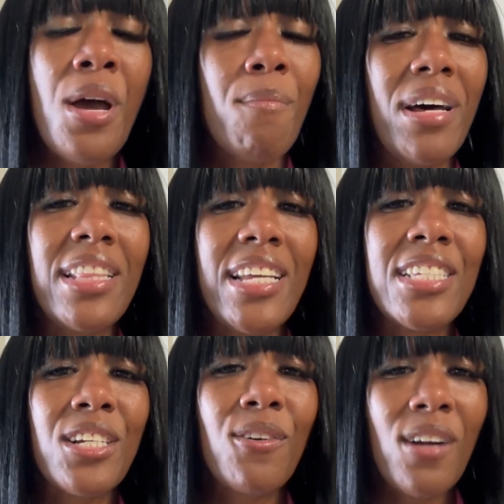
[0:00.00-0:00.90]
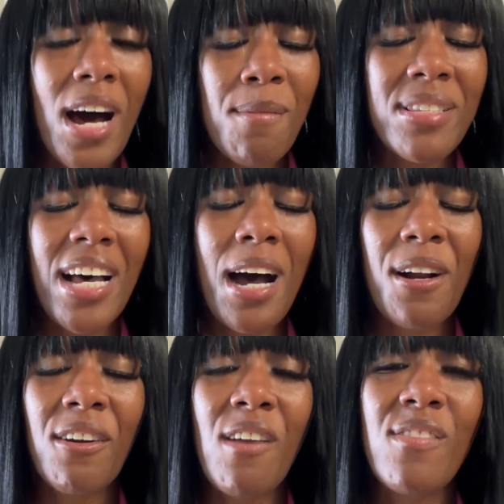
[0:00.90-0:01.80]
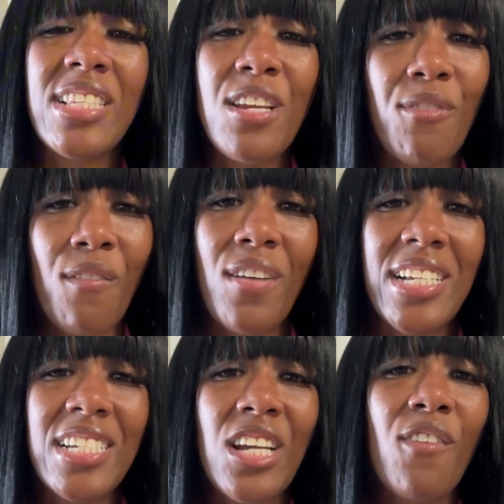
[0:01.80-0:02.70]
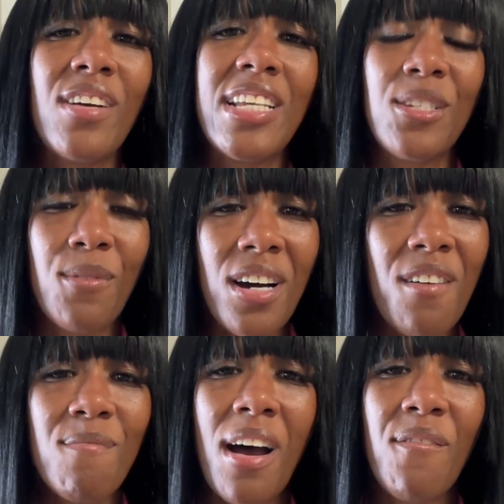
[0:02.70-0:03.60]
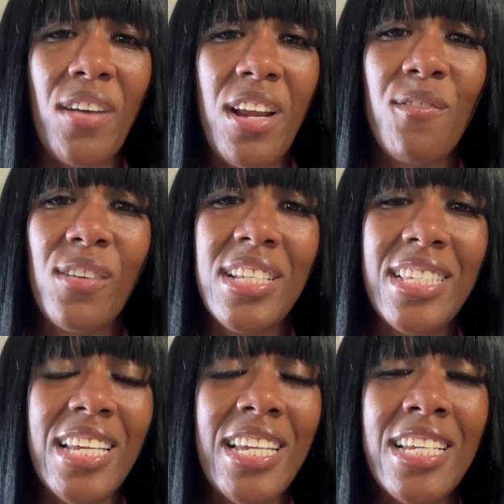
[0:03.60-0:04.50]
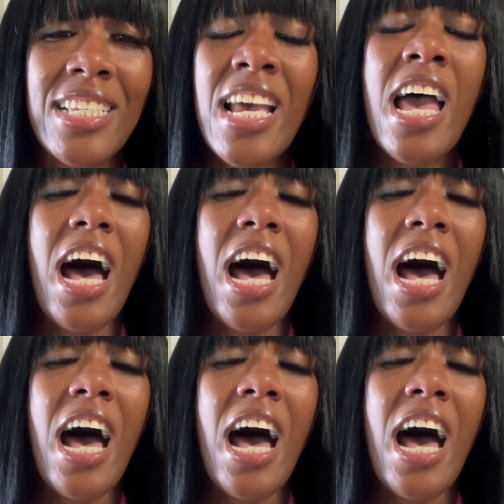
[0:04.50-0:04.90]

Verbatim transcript: But this crop top graphic tee from Fashion Nova is one of my favorite tees.